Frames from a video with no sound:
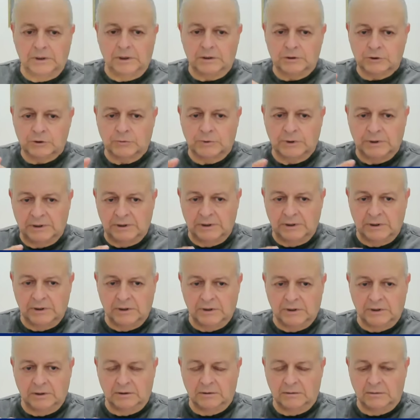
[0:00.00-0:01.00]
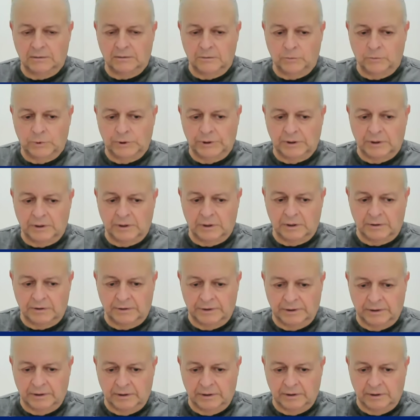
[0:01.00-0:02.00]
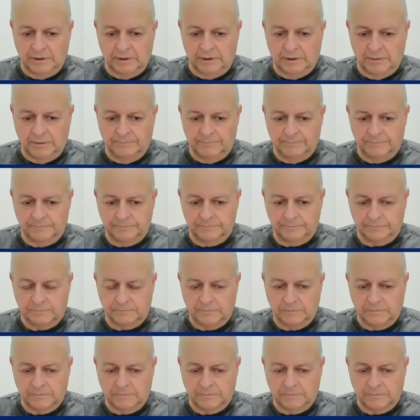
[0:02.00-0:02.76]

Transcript: actually, we are uh, in